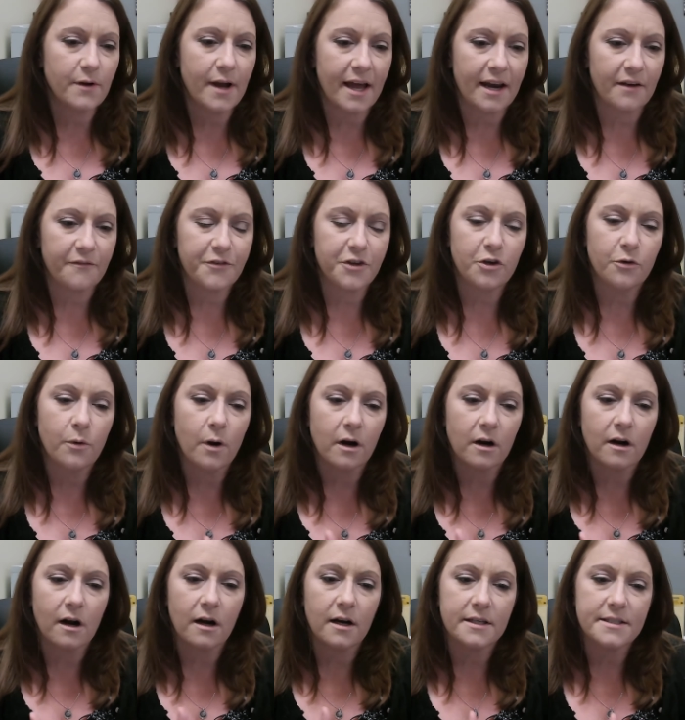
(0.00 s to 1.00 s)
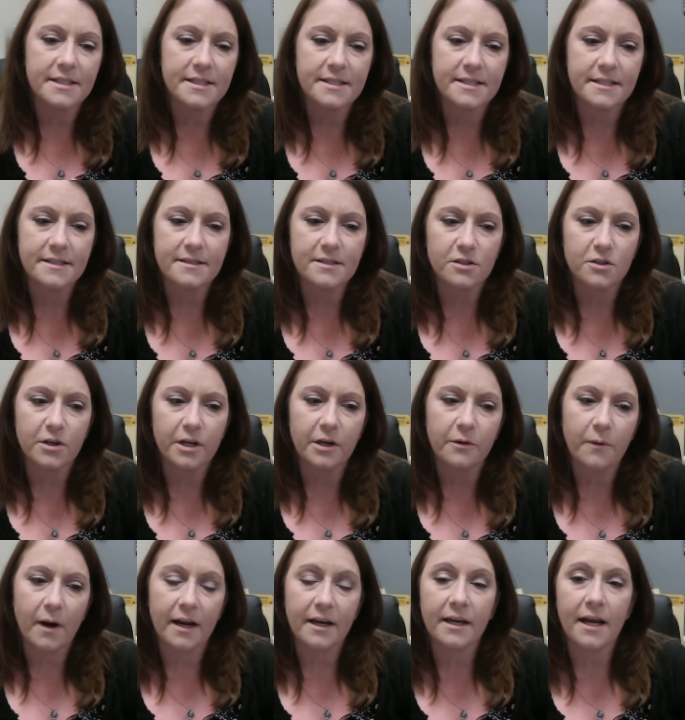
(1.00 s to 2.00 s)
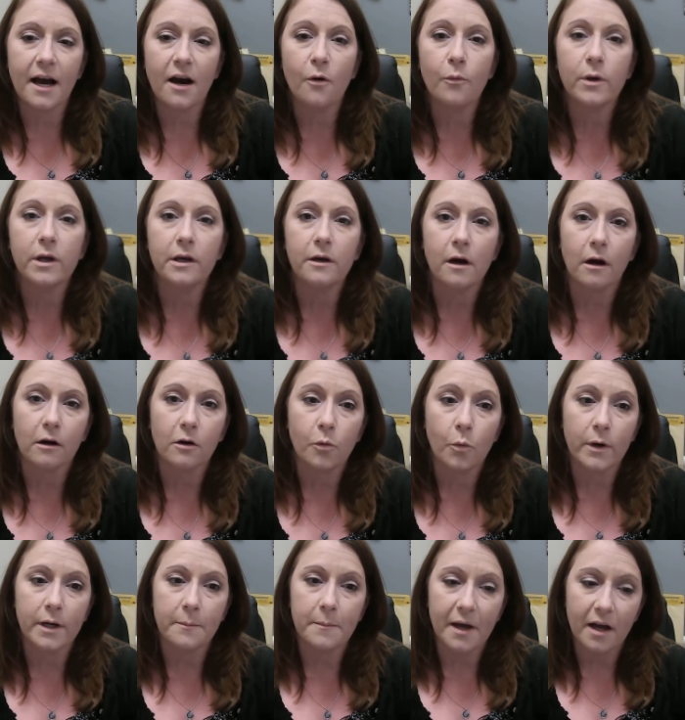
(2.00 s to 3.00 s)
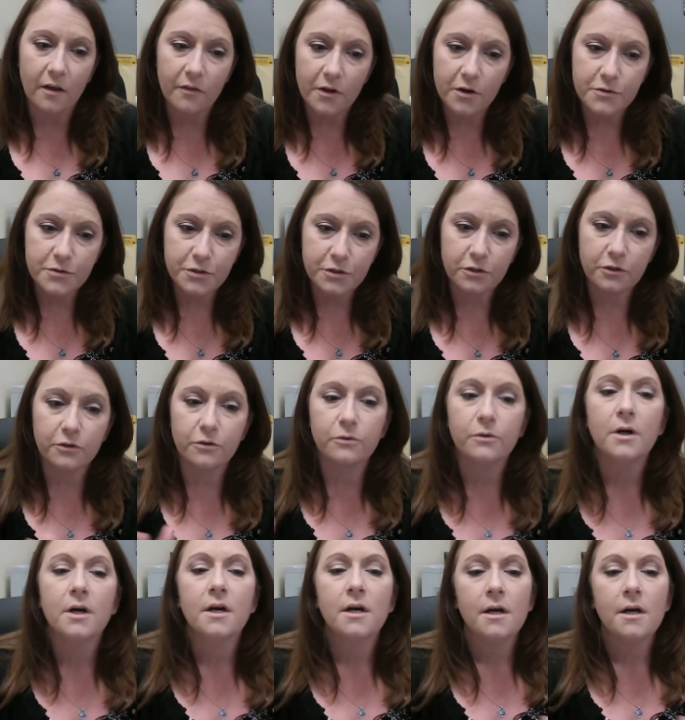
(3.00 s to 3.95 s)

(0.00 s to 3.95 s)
And if you are on distance learning right now, we are going to mail those to you